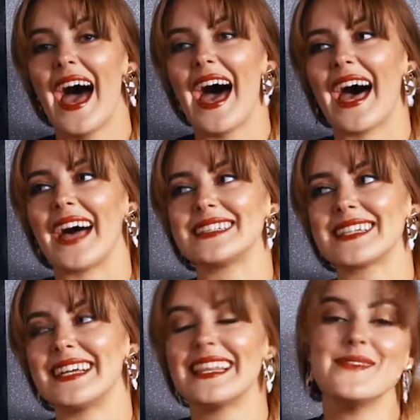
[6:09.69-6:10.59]
And
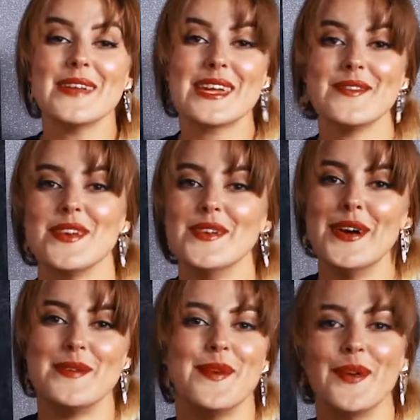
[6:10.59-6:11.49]
uh, let me give you
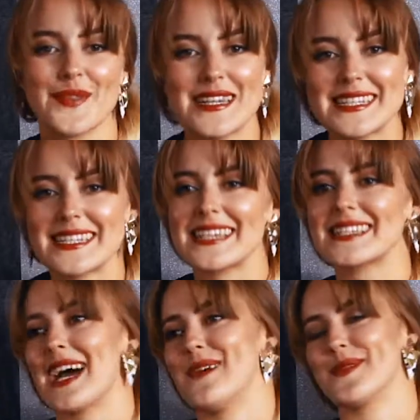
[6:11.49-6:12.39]
a more recent
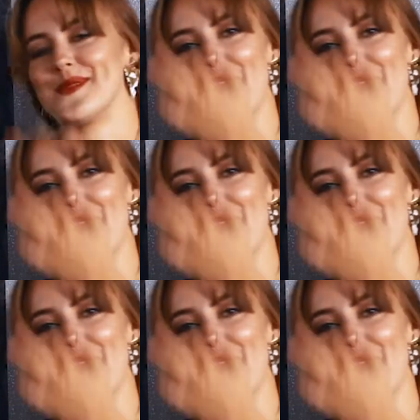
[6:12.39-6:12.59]
example